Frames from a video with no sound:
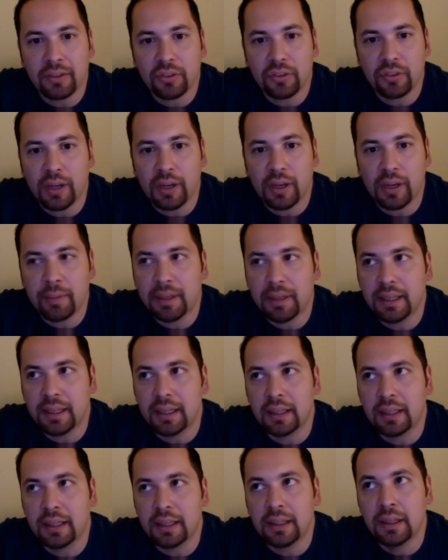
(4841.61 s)
So
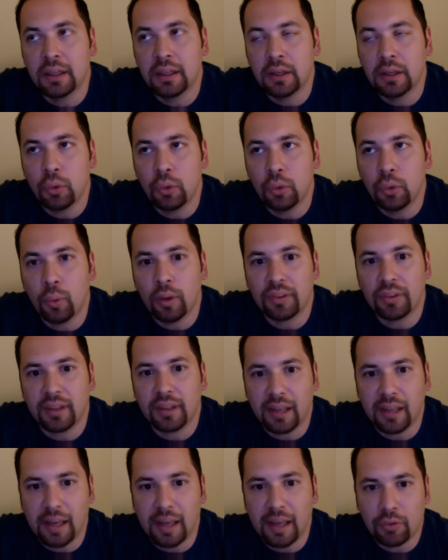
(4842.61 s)
anybody who wants to
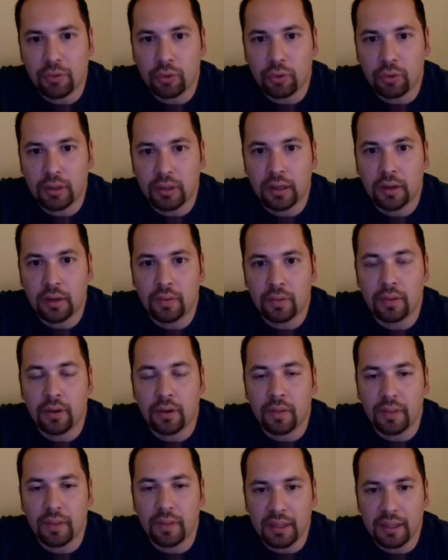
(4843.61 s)
get Cave Story on
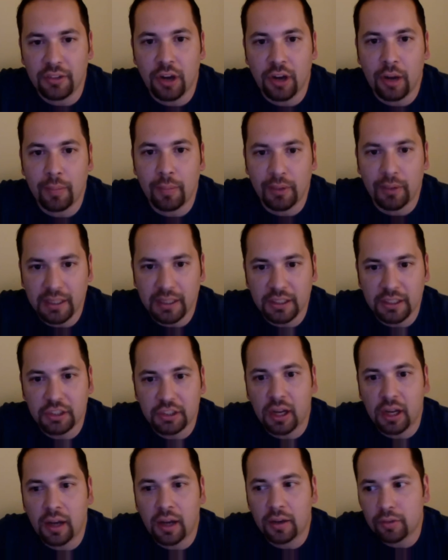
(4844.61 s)
the eShop or
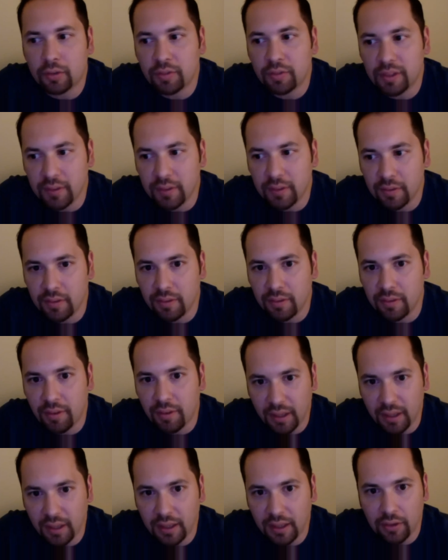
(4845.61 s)
Ikachan or
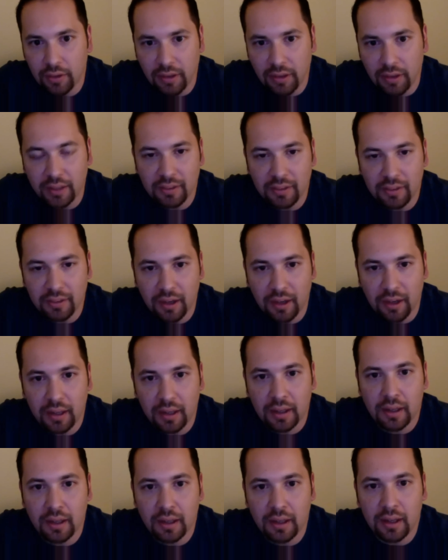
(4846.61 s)
VVVVV or Night Sky,
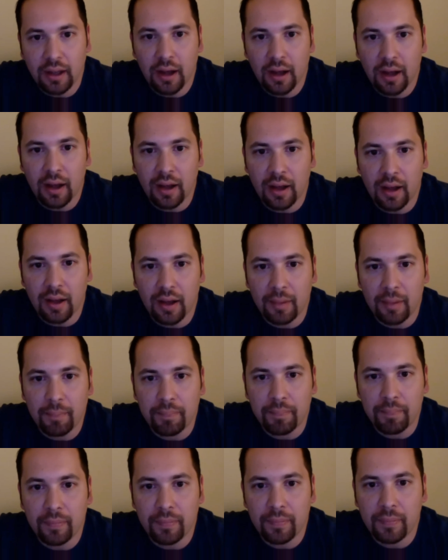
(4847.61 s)

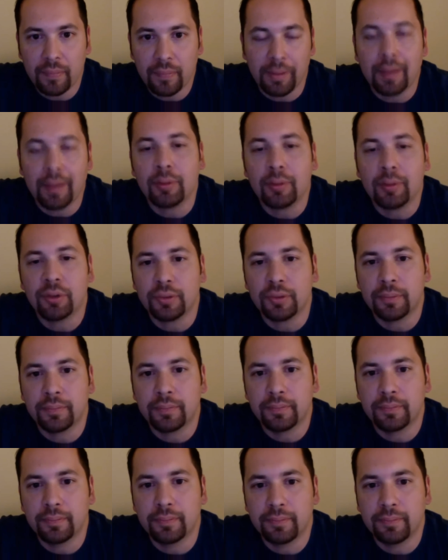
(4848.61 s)
they'll be able to.